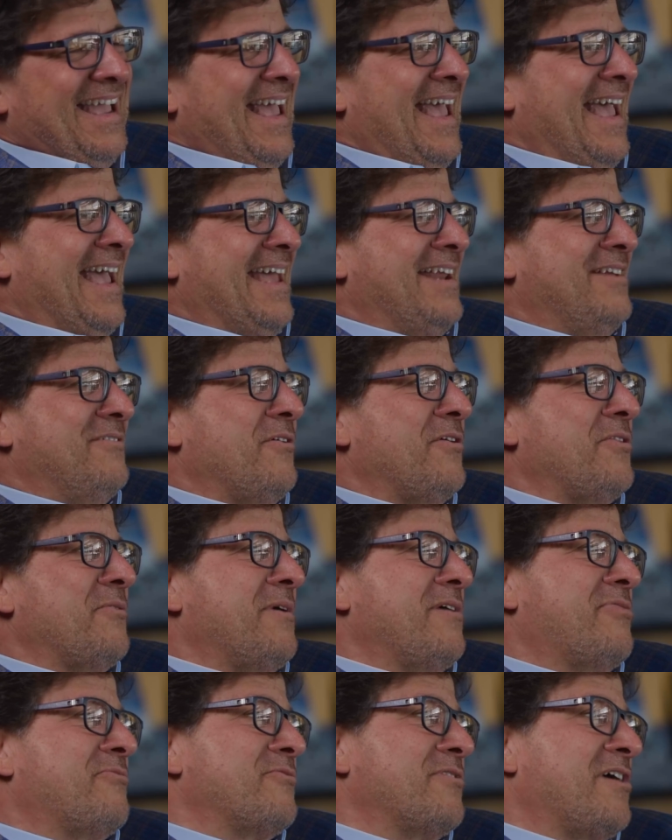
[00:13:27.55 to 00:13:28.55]
And all the
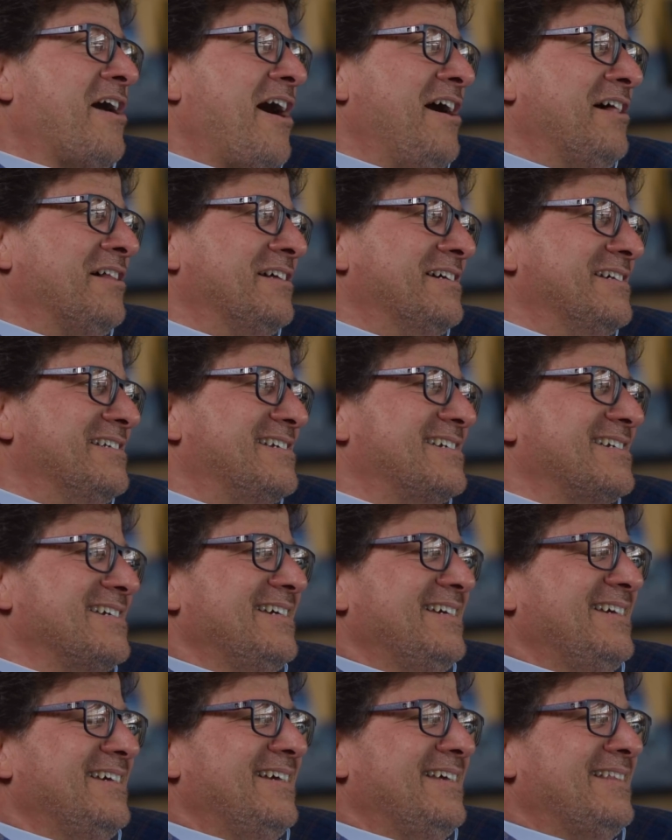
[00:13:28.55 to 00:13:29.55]
way through college,
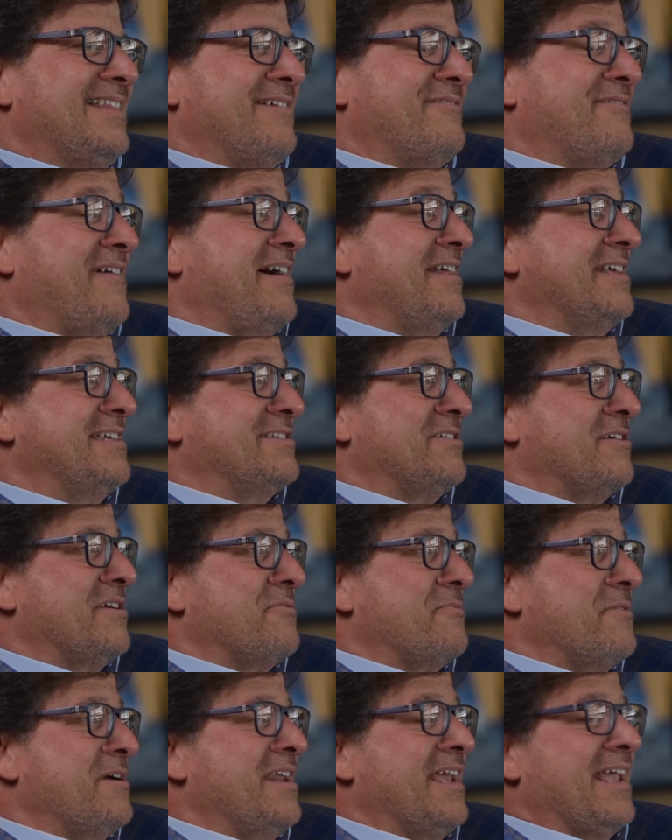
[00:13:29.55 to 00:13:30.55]
they finally
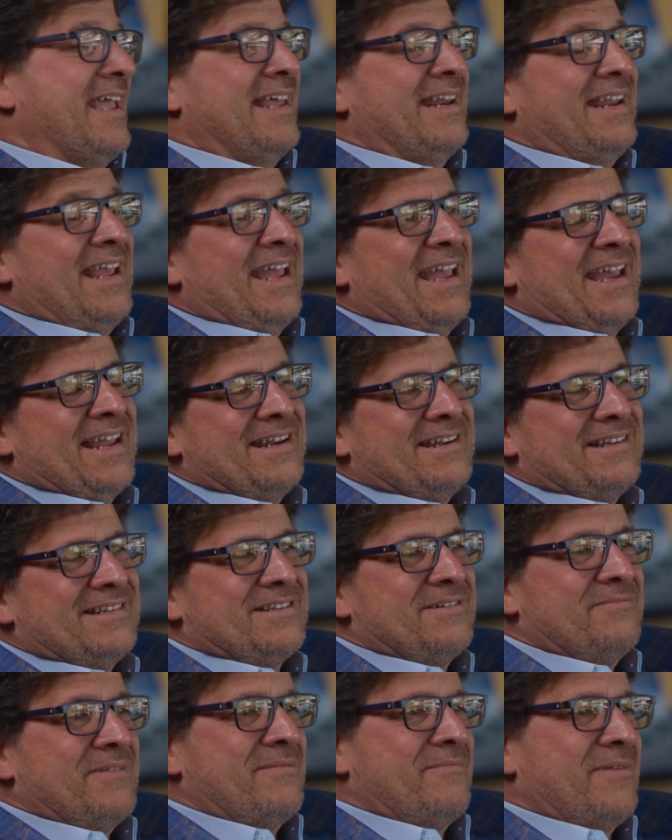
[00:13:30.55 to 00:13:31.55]
started winning. And
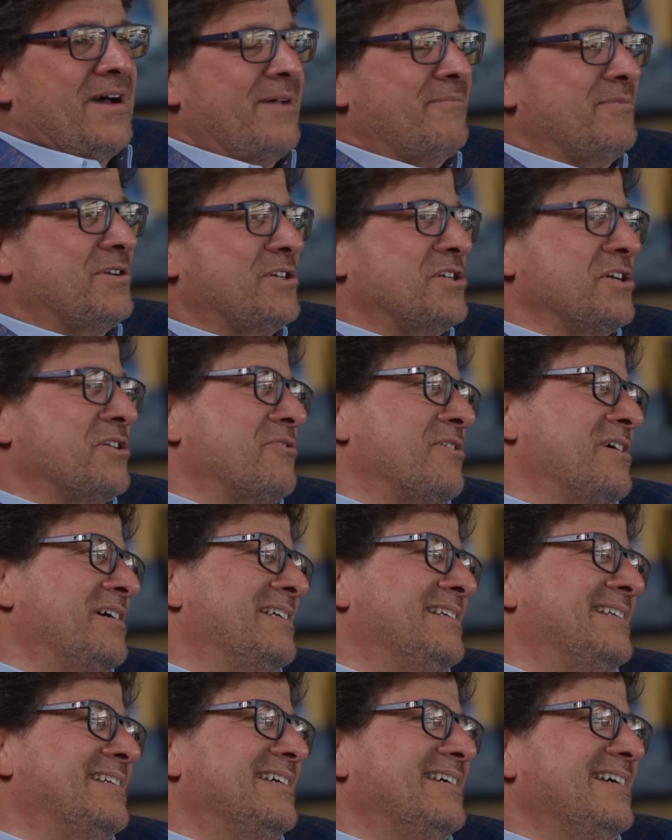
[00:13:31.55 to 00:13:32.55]
to my mom's
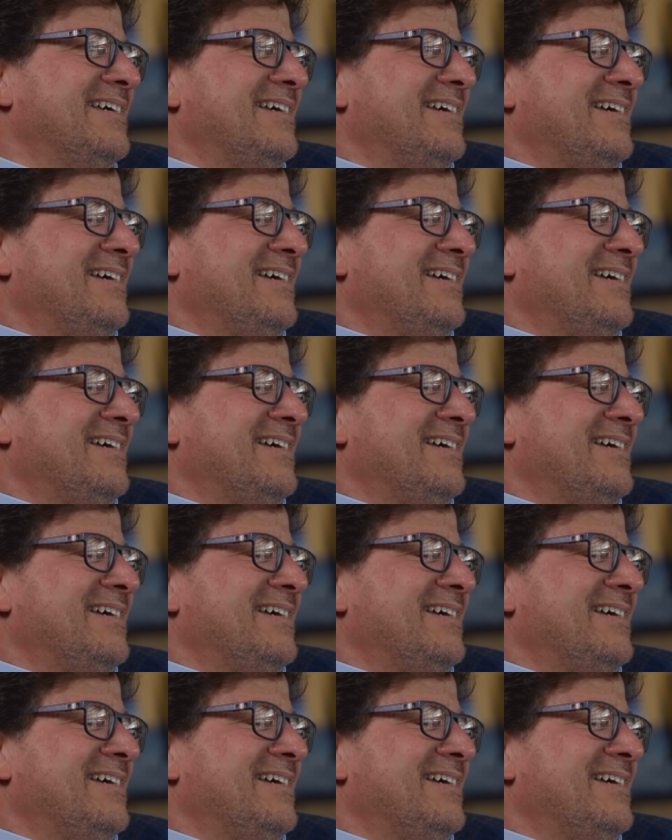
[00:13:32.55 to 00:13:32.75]
chagrin,